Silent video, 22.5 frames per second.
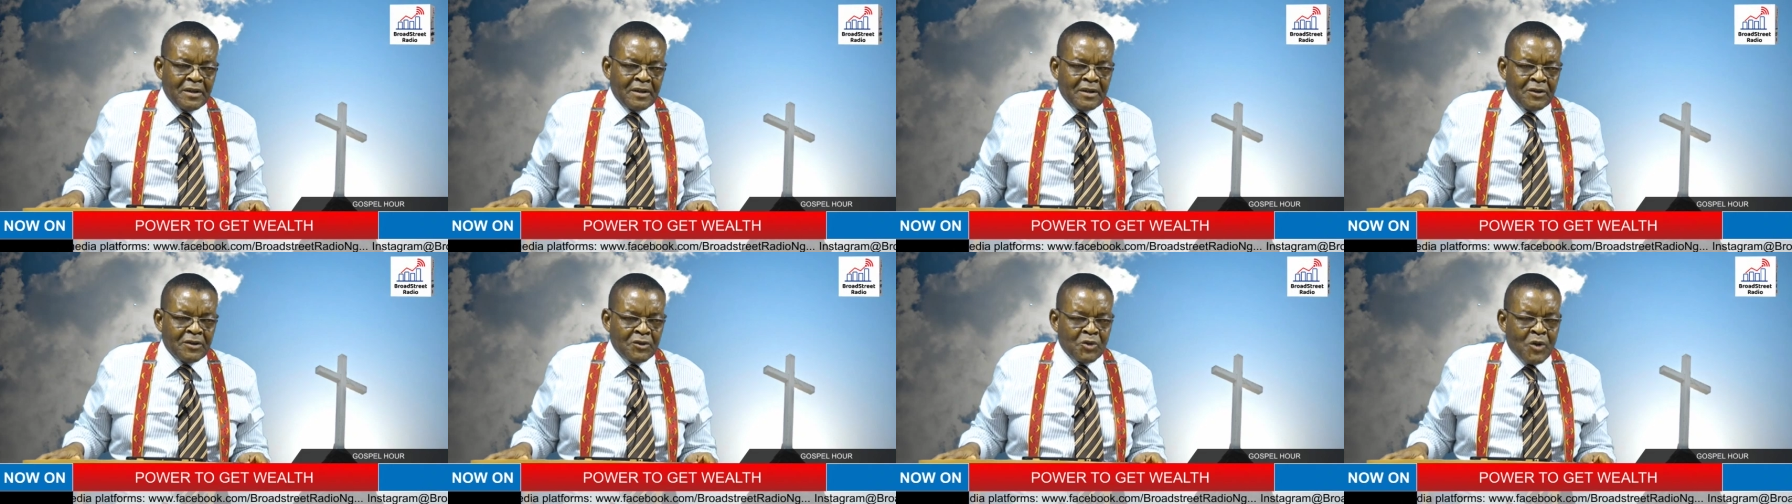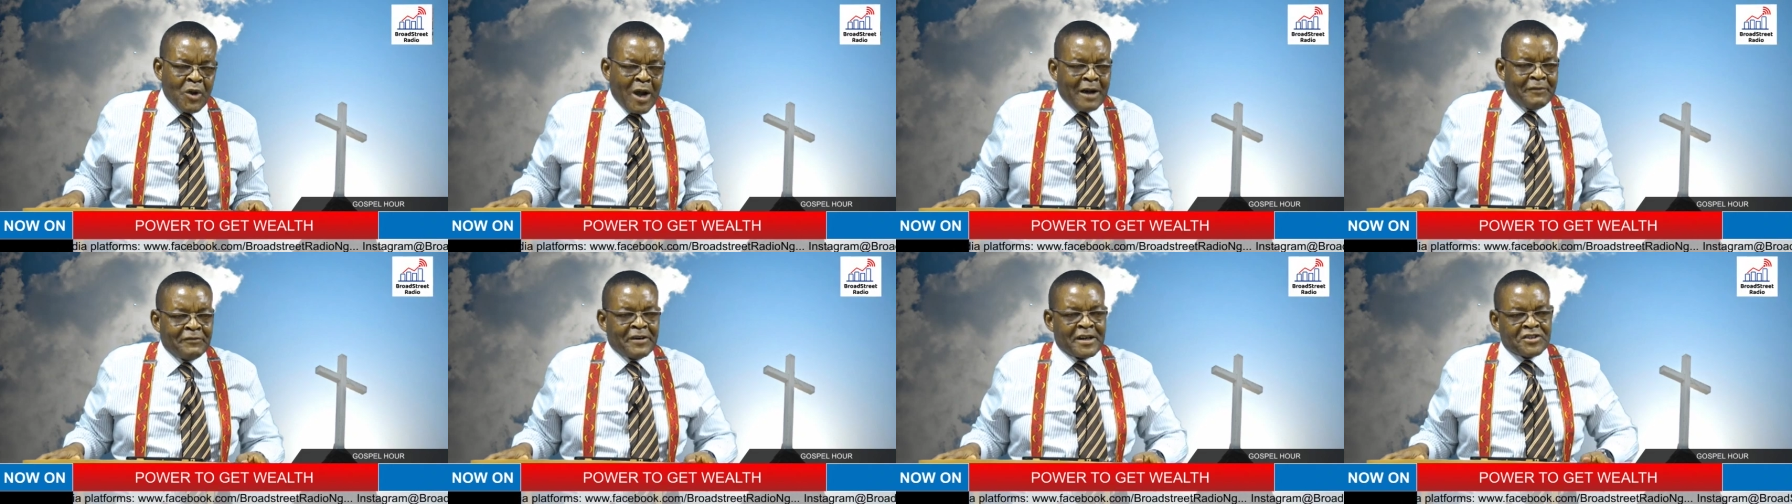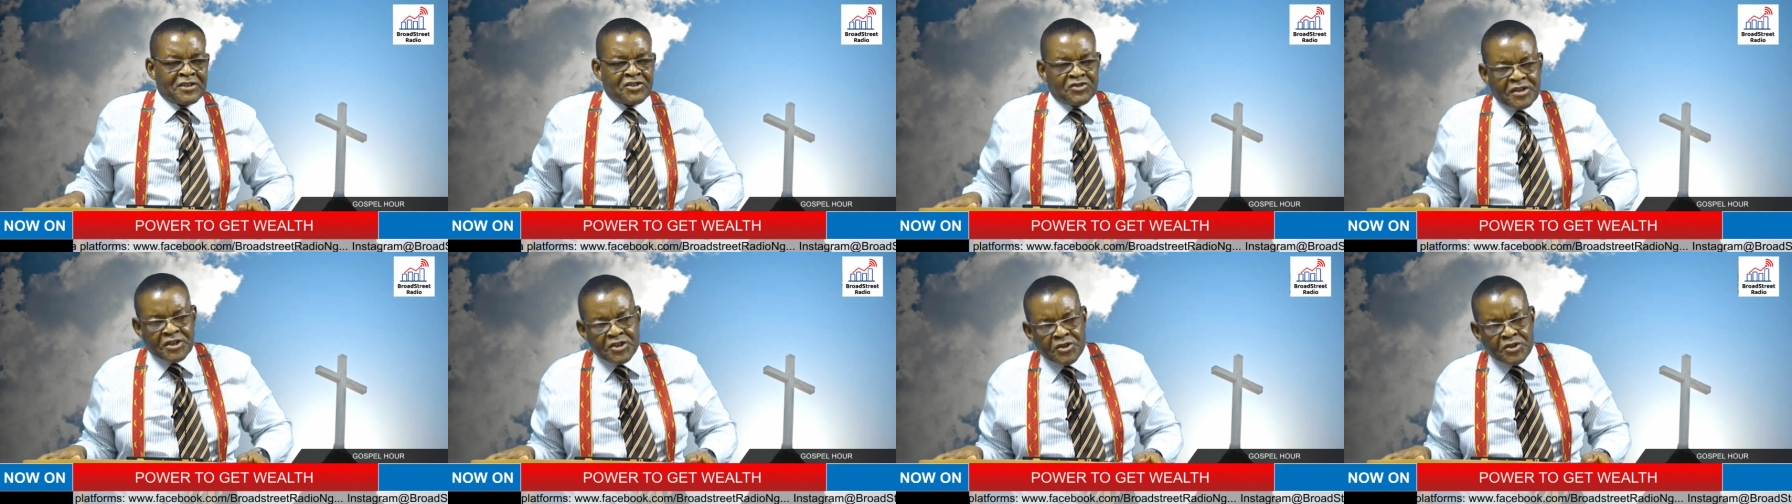you have
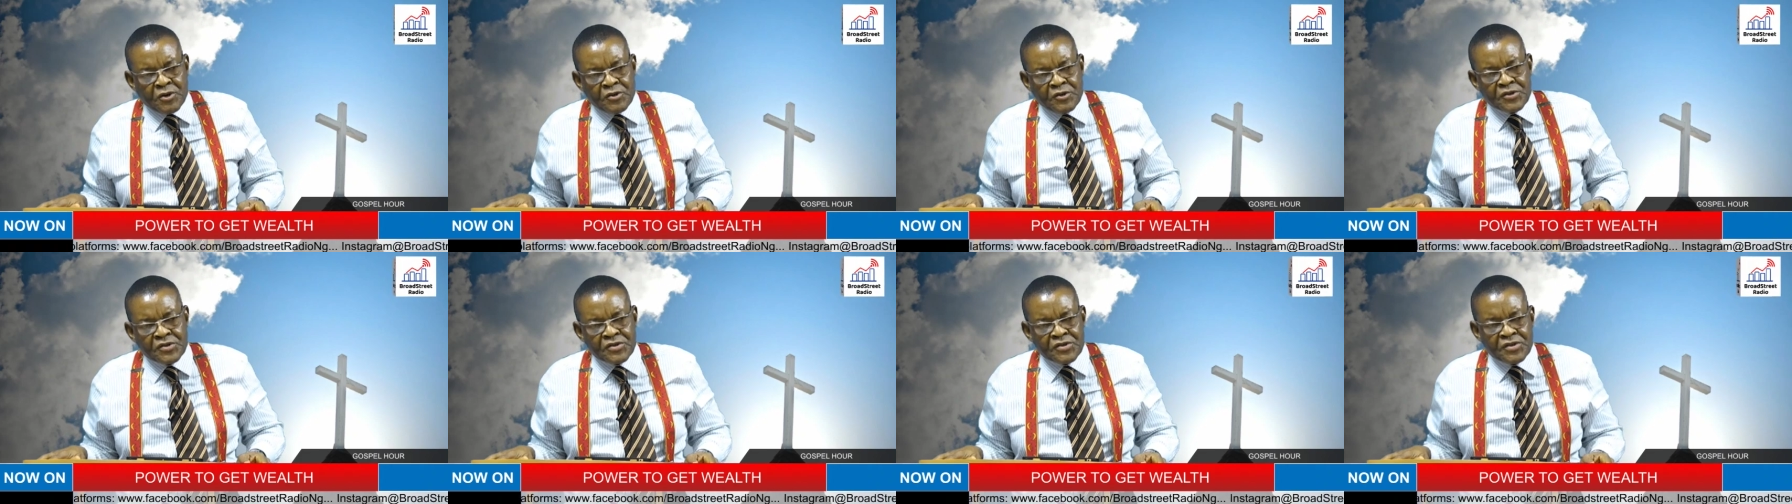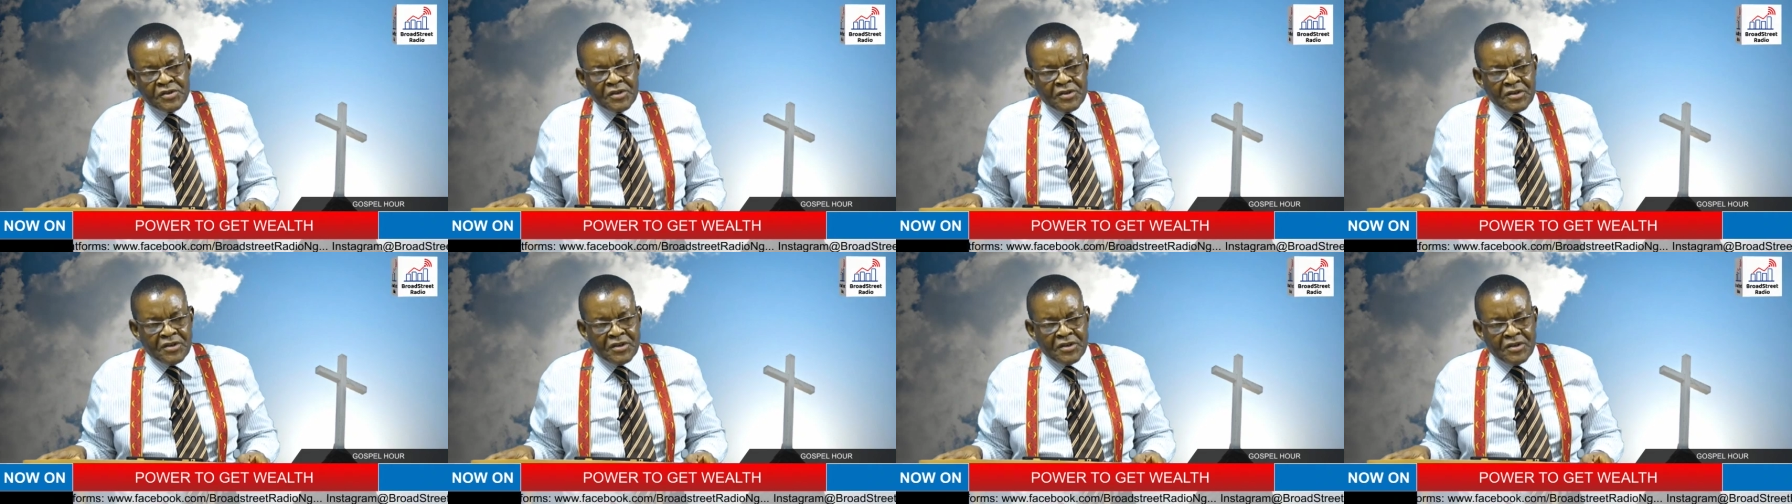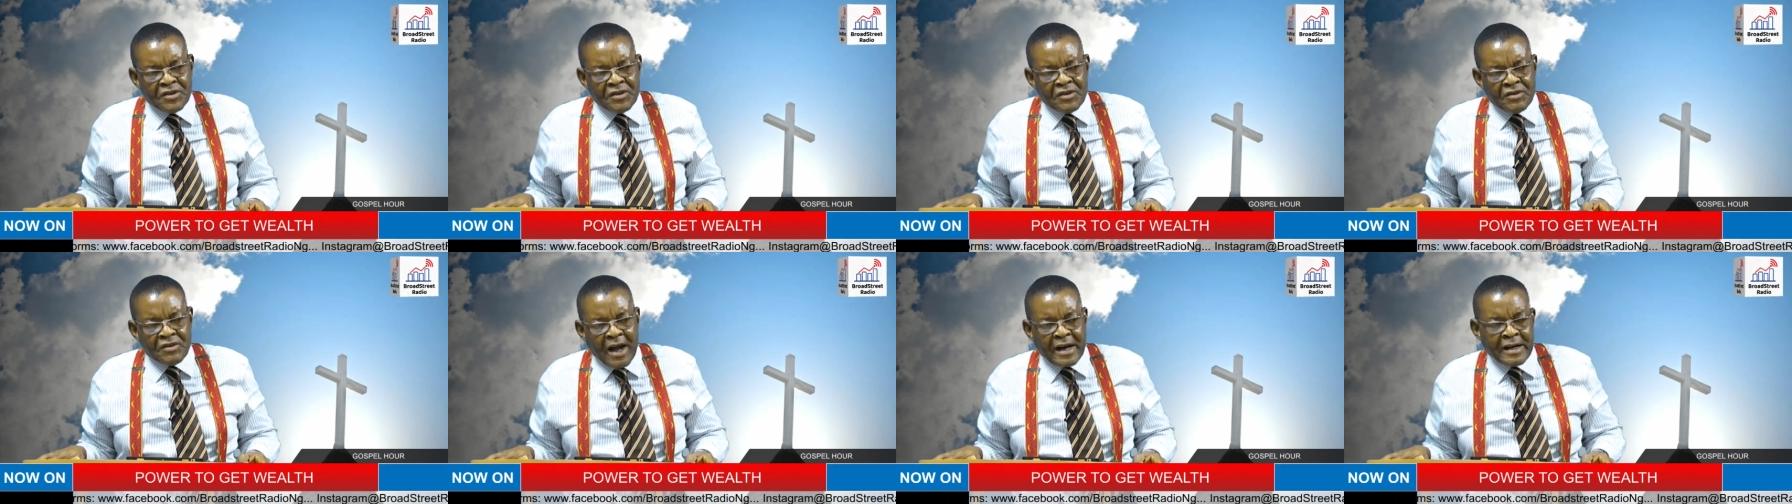restrictions,
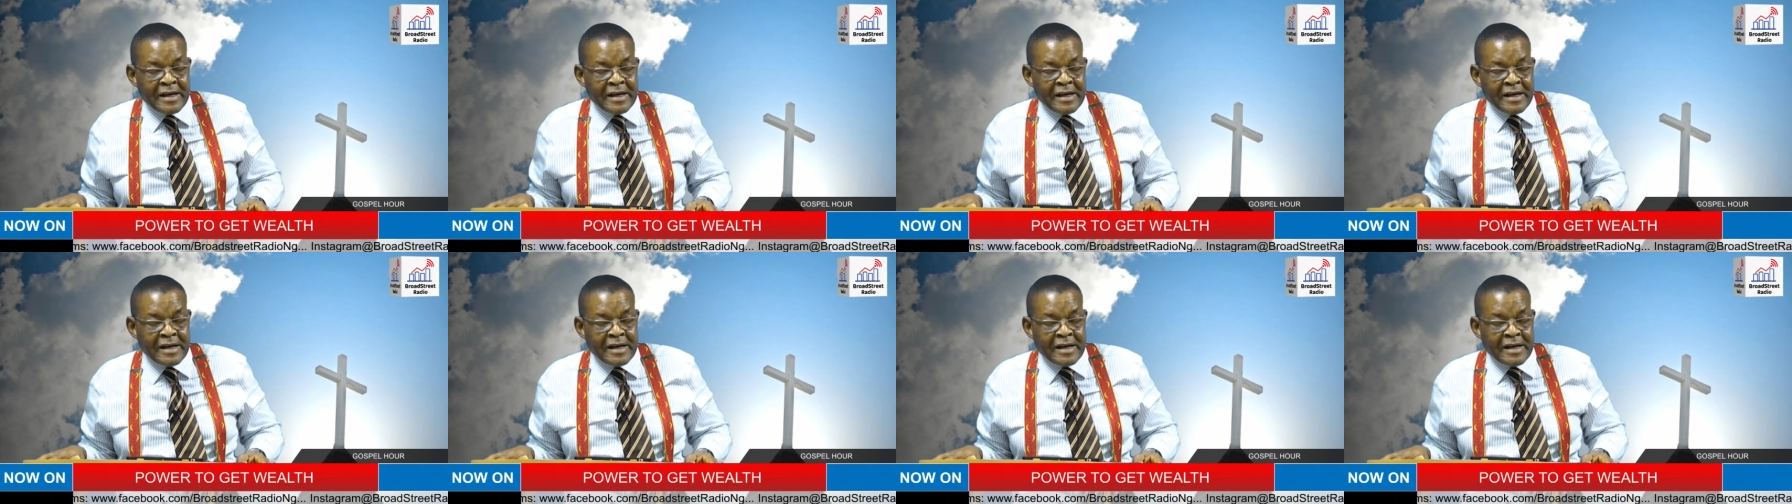and